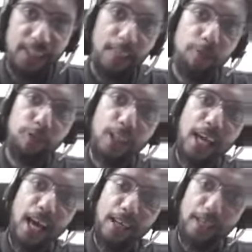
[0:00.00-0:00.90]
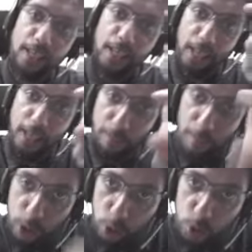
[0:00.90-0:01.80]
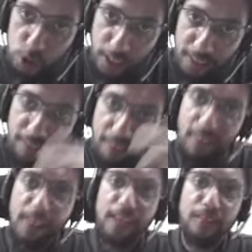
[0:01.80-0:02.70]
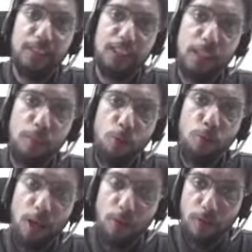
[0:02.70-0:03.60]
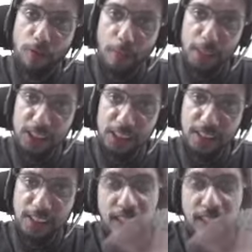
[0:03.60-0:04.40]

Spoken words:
if they are able to strengthen the diversity profile of our benches,